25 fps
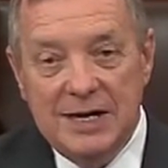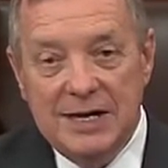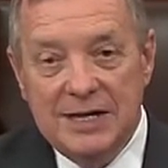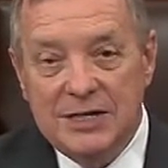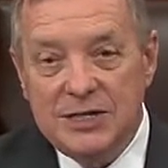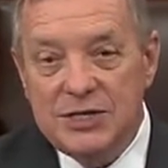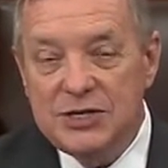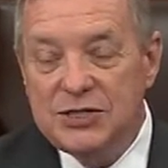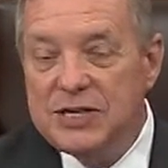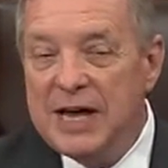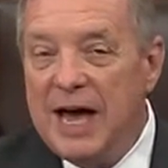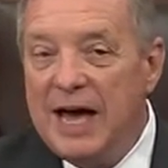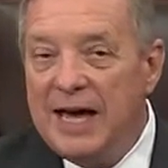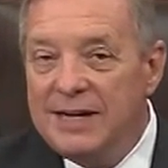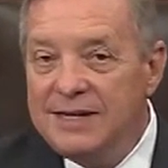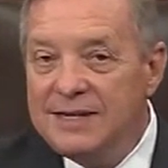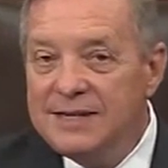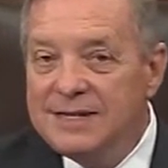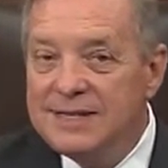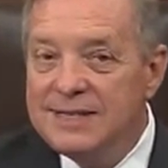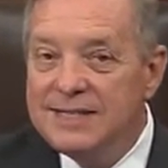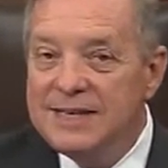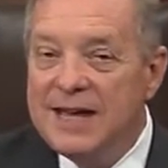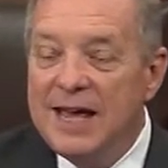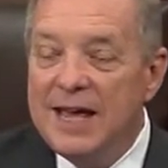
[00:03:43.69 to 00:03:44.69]
decided
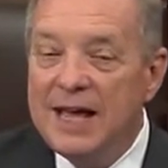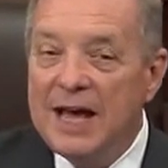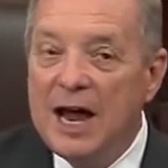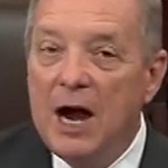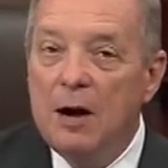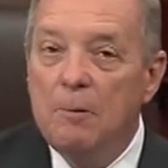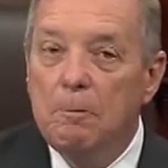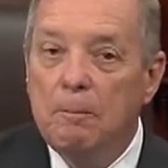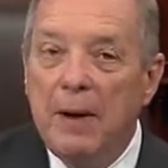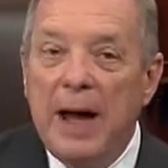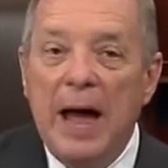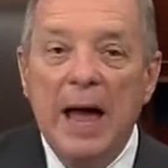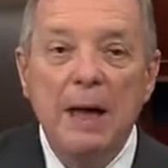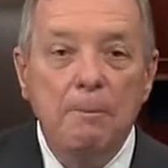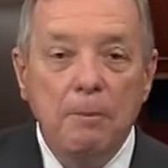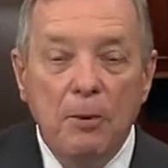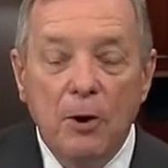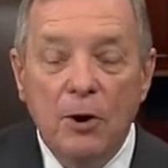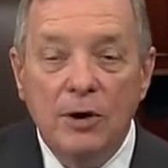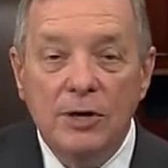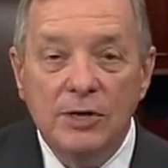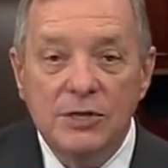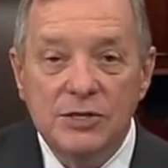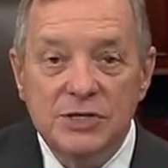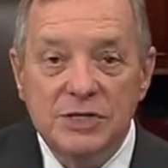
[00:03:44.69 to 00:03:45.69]
to take our
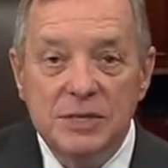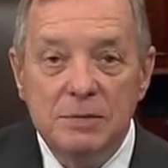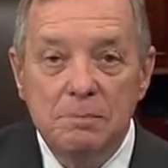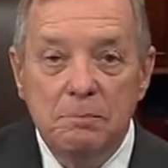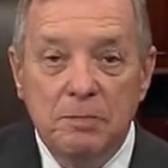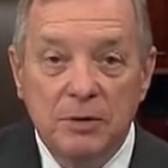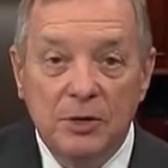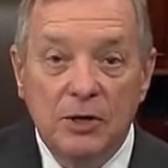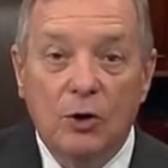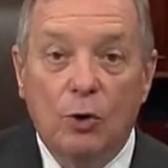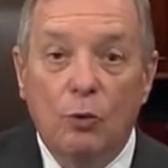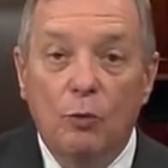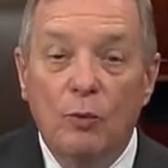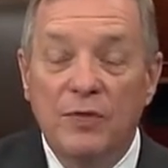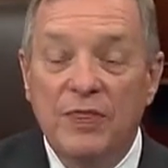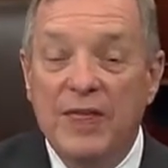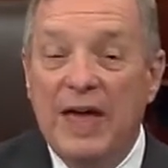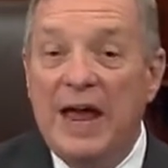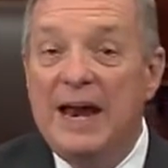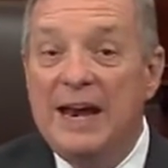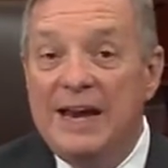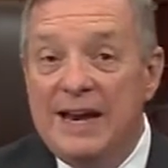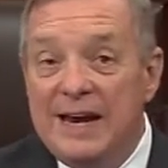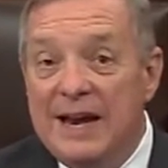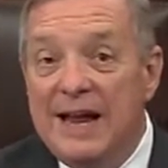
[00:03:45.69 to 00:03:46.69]
bipartisan bill with
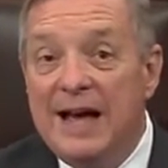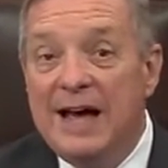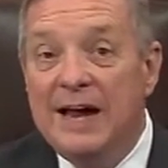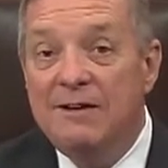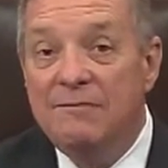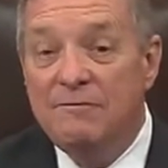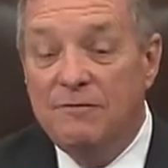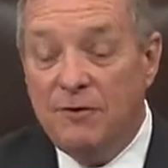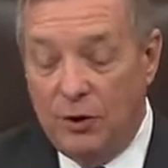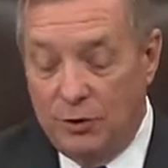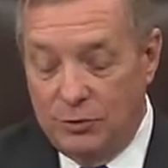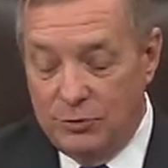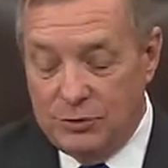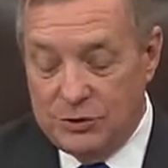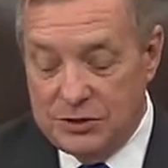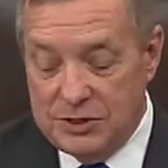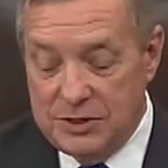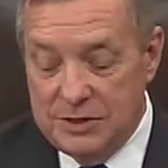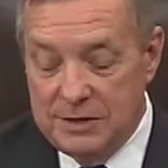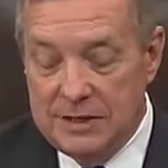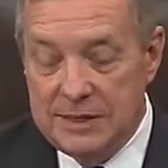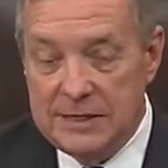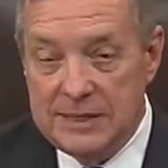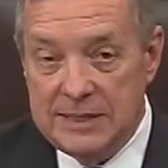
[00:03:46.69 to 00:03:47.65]
89 votes